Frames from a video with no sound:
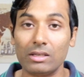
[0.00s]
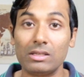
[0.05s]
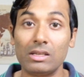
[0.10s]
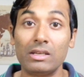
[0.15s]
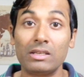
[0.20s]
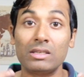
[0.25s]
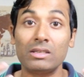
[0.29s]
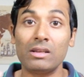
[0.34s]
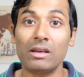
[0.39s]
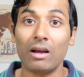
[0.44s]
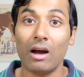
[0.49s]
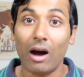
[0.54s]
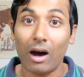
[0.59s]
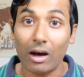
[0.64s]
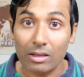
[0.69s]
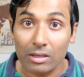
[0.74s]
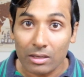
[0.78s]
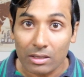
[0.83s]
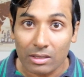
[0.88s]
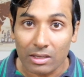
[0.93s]
listening
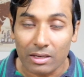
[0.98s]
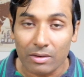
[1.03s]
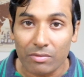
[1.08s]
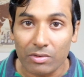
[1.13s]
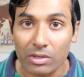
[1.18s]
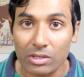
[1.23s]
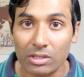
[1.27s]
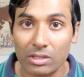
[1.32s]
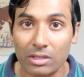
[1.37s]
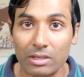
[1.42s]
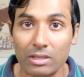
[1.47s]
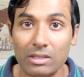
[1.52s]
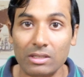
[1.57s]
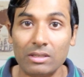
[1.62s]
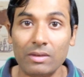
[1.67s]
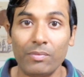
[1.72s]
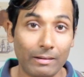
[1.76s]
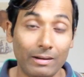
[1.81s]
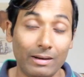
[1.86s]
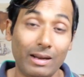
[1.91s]
other investors,